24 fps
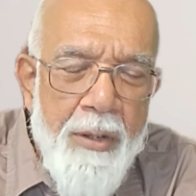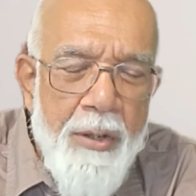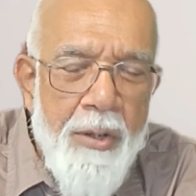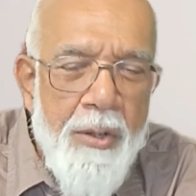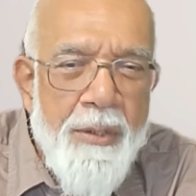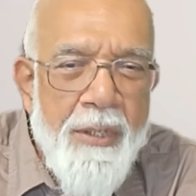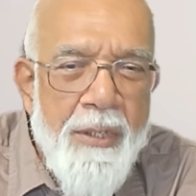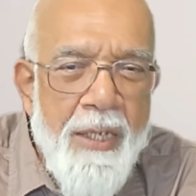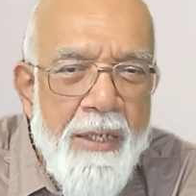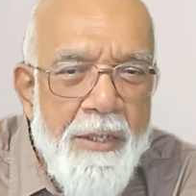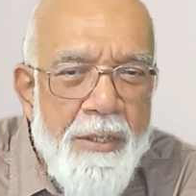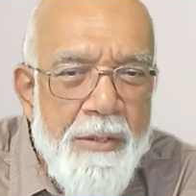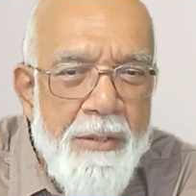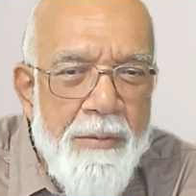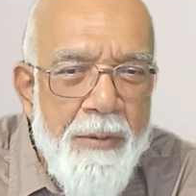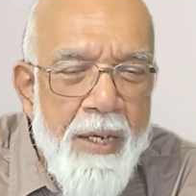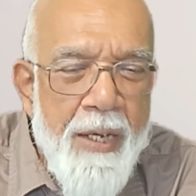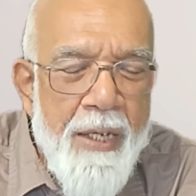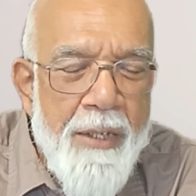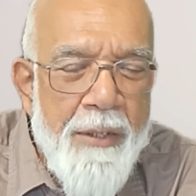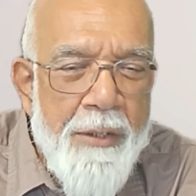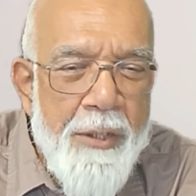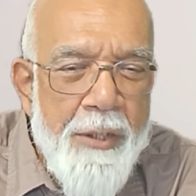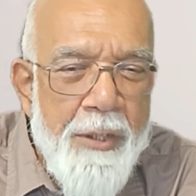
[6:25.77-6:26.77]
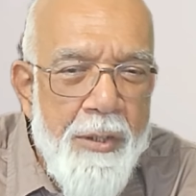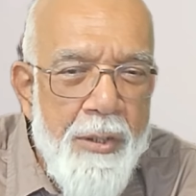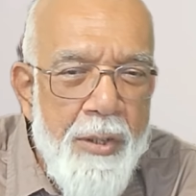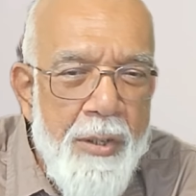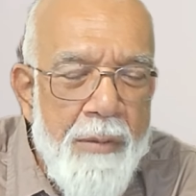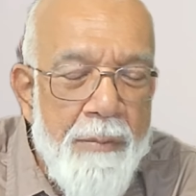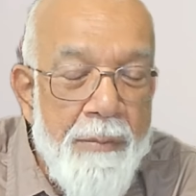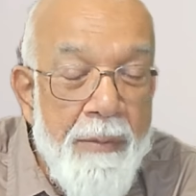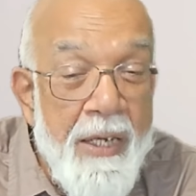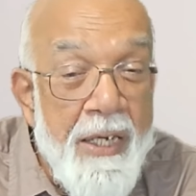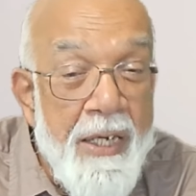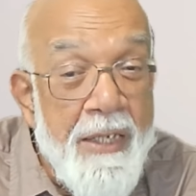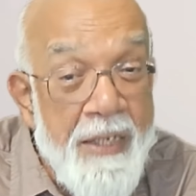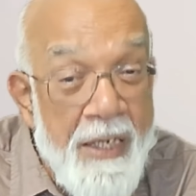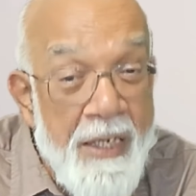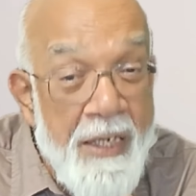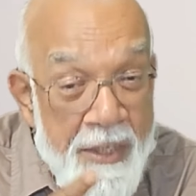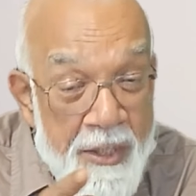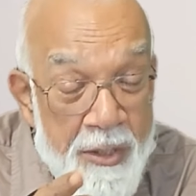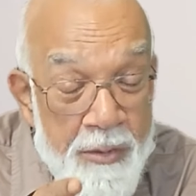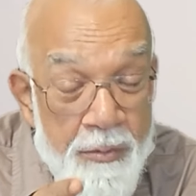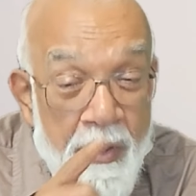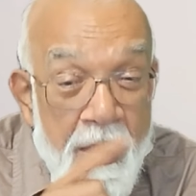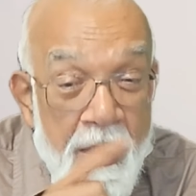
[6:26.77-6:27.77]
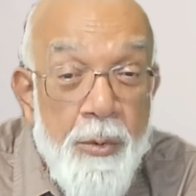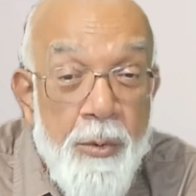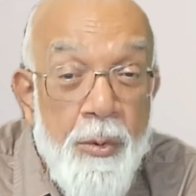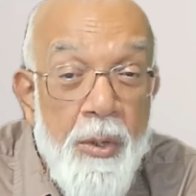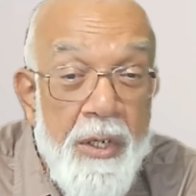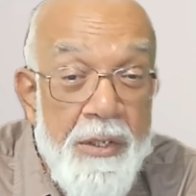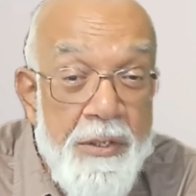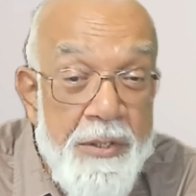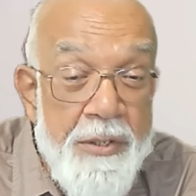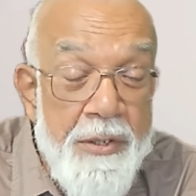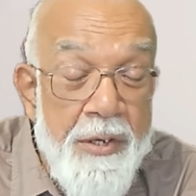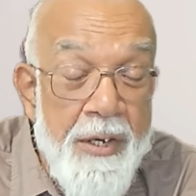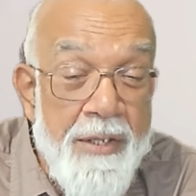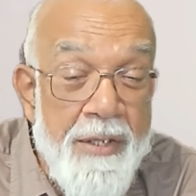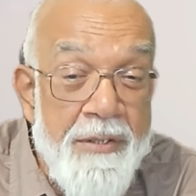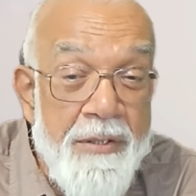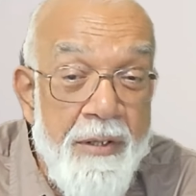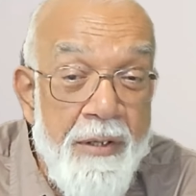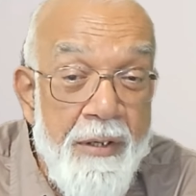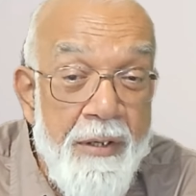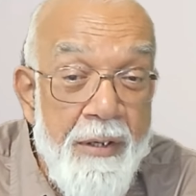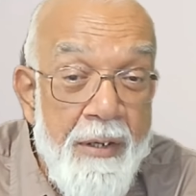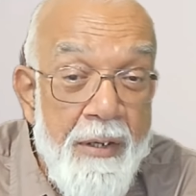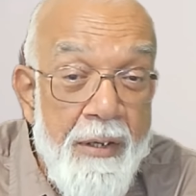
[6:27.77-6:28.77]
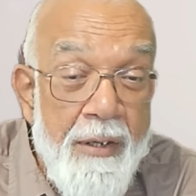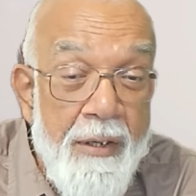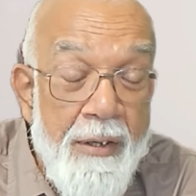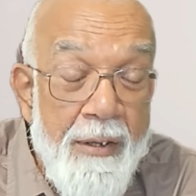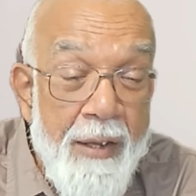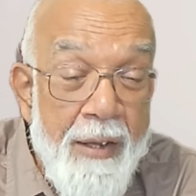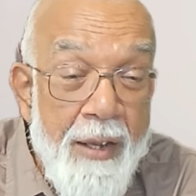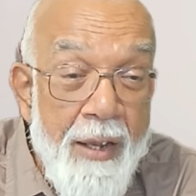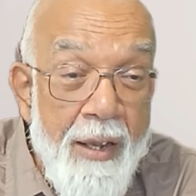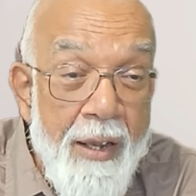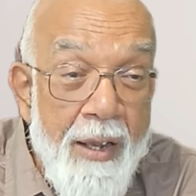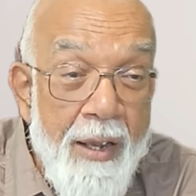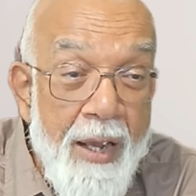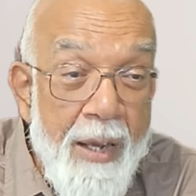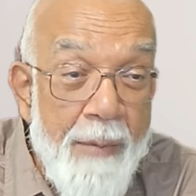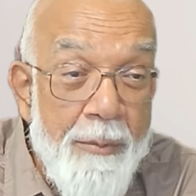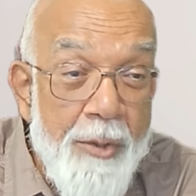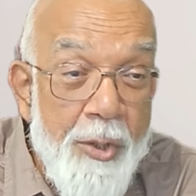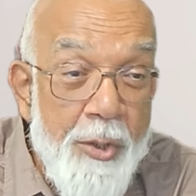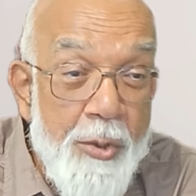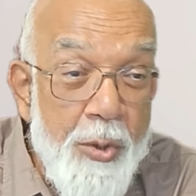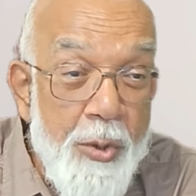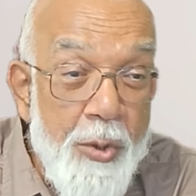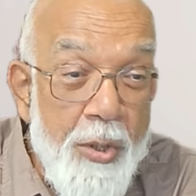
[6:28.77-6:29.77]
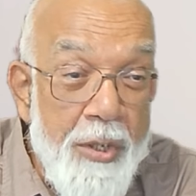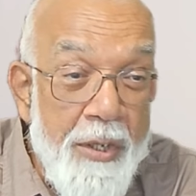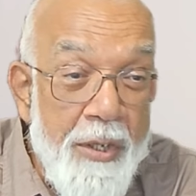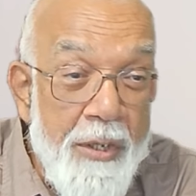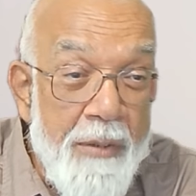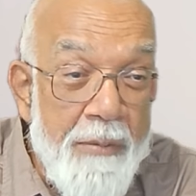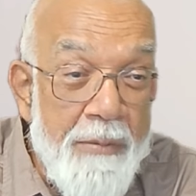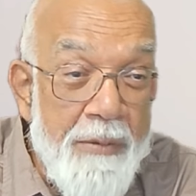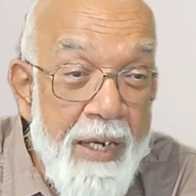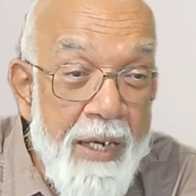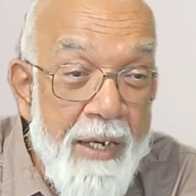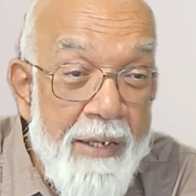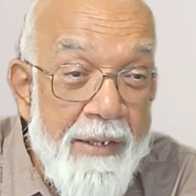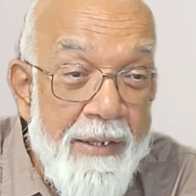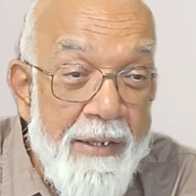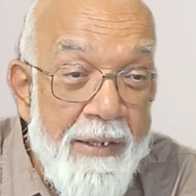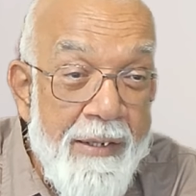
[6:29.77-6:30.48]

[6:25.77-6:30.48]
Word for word: Oh, that is why you did not marry. That is why you are stressed. I'm not talking of that.